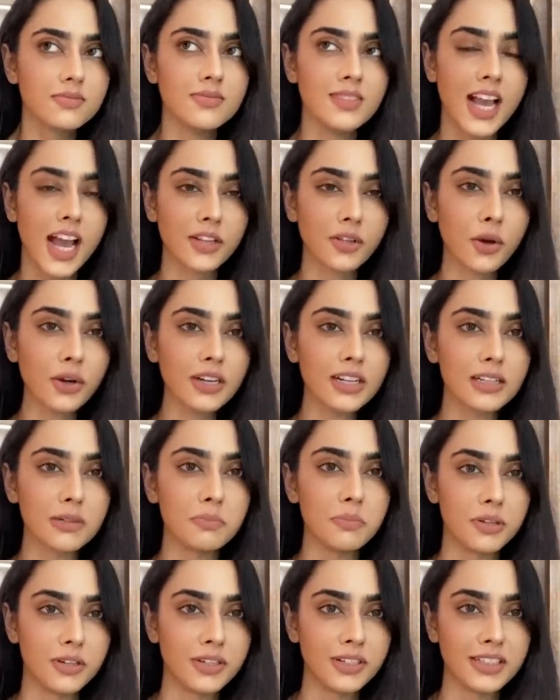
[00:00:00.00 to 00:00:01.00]
I thought it'll
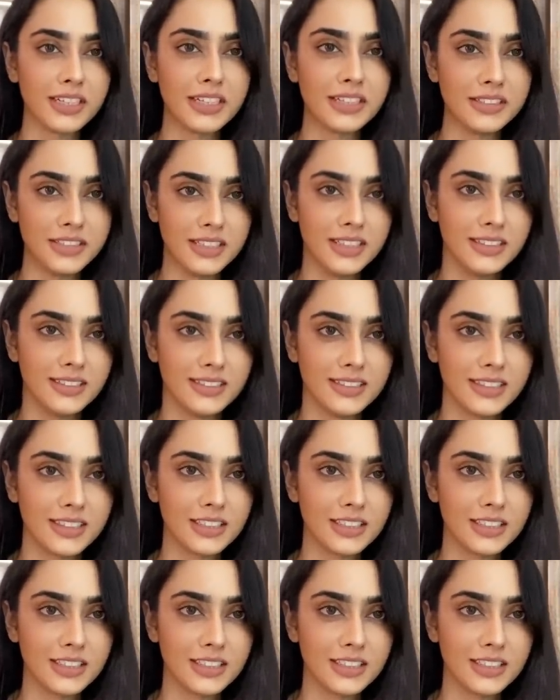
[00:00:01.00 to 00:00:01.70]
burn. It didn't.